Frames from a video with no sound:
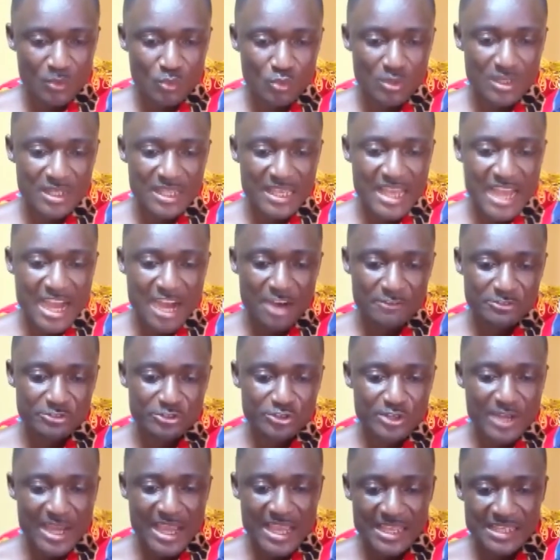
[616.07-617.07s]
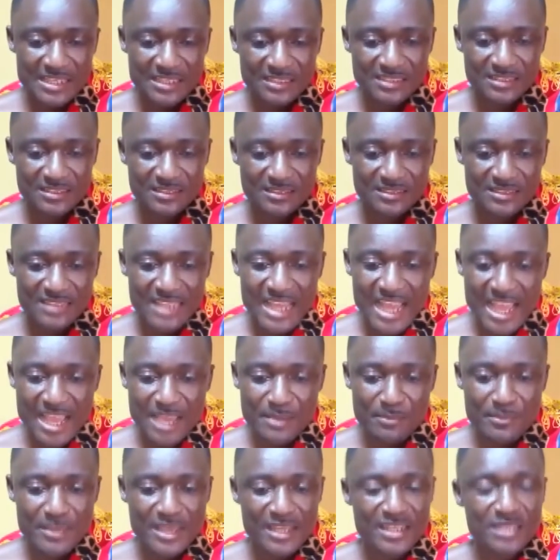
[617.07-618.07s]
We have tried
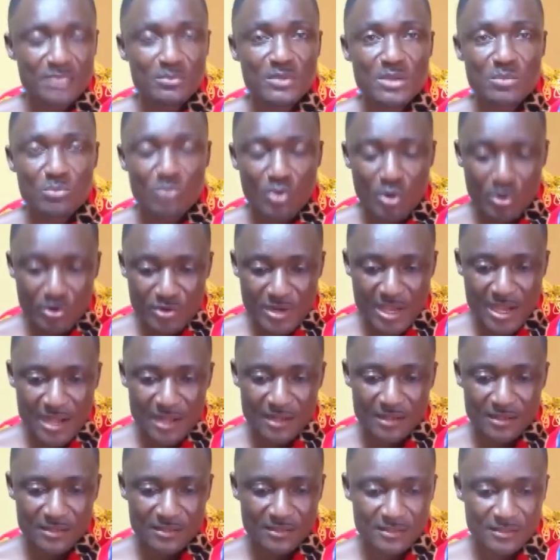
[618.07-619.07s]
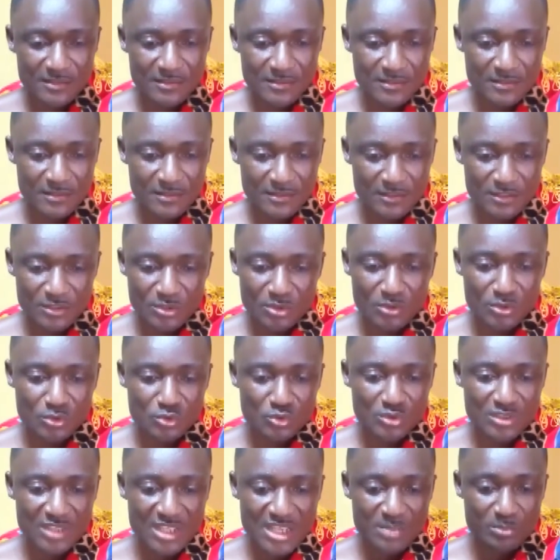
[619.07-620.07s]
time and immemorial, you know,
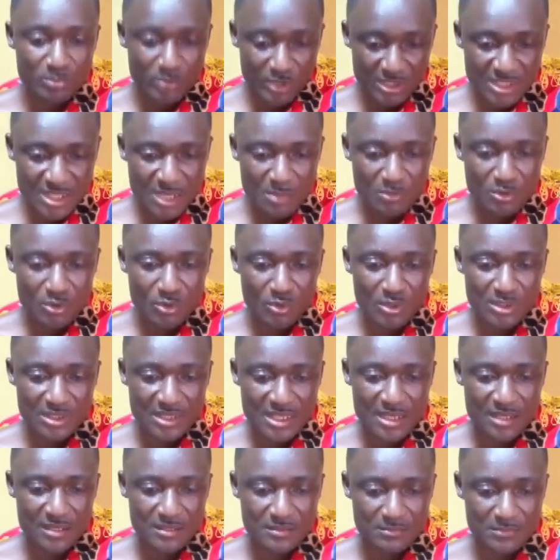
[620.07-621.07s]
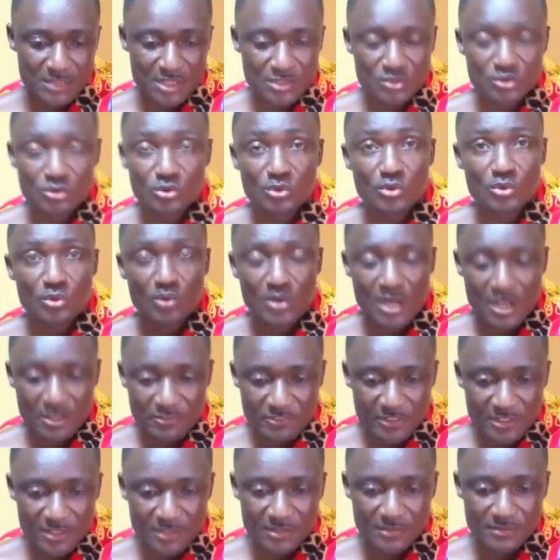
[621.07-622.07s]
to get potable water, but to no
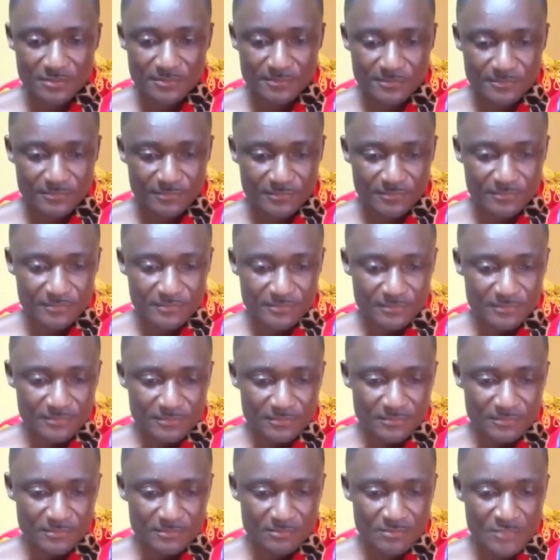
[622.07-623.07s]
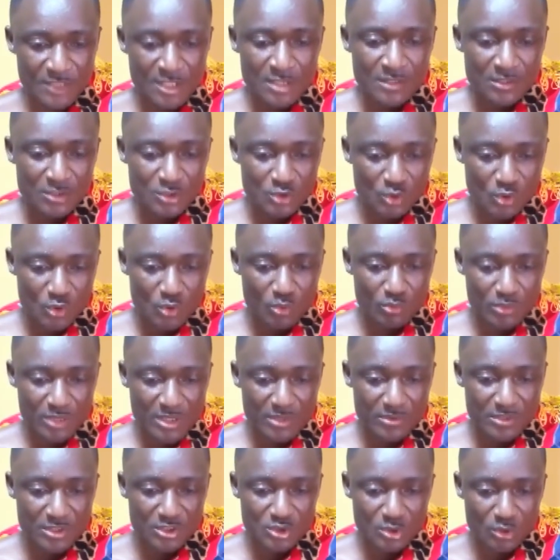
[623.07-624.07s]
avail. So
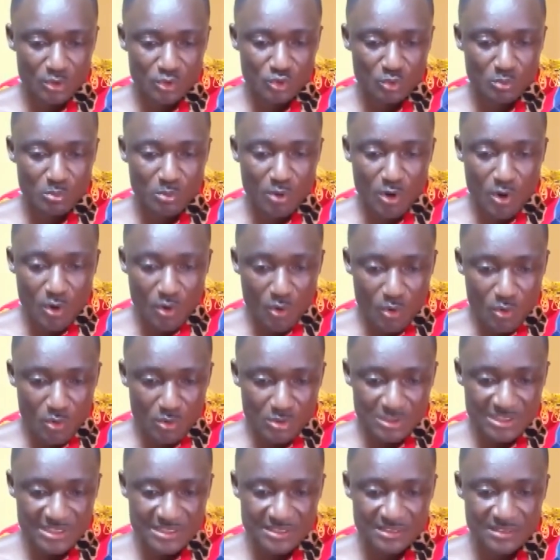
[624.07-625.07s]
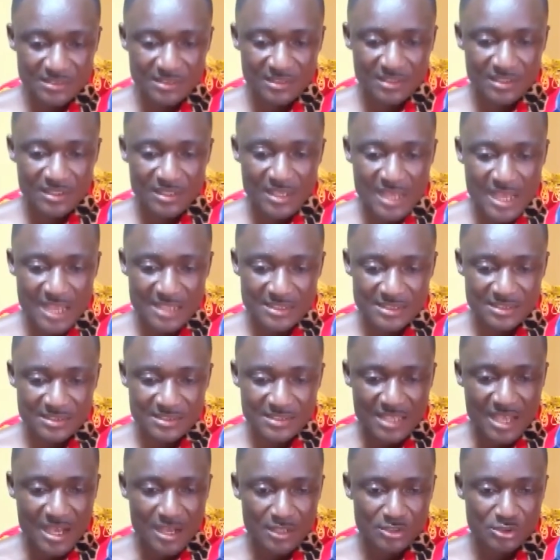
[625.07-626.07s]
we resort to boreholes
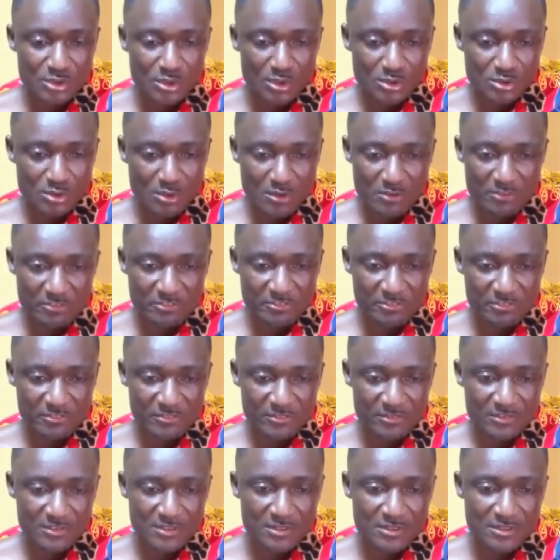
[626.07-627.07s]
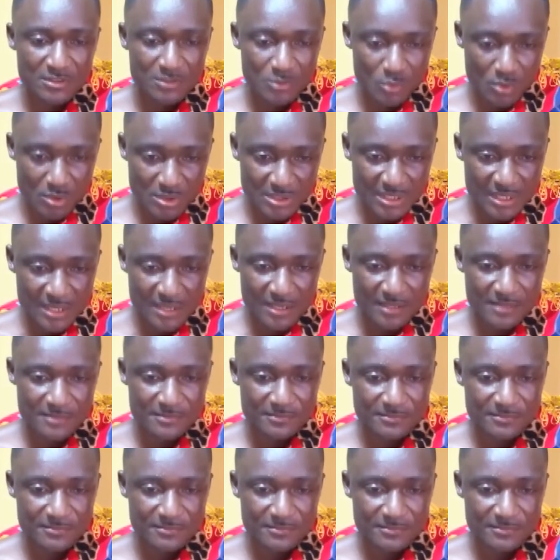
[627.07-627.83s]
as our source of water.